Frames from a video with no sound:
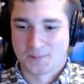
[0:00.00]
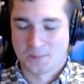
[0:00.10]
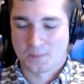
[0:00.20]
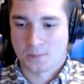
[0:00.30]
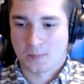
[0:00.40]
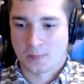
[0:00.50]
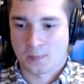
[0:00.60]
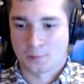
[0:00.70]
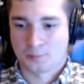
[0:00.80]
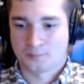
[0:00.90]

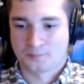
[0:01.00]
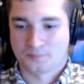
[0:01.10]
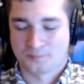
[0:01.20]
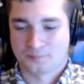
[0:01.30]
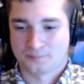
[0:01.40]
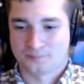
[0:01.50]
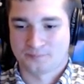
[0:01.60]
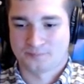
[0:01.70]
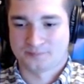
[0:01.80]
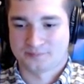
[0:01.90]

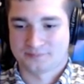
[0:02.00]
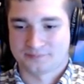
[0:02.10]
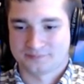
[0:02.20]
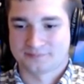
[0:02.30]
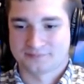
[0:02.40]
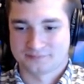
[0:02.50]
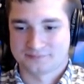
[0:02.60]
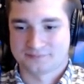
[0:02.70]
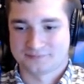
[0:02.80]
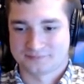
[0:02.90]

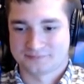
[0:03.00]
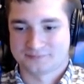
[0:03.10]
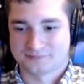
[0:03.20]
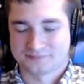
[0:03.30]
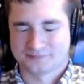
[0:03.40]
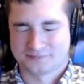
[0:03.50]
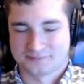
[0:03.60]
(not speaking)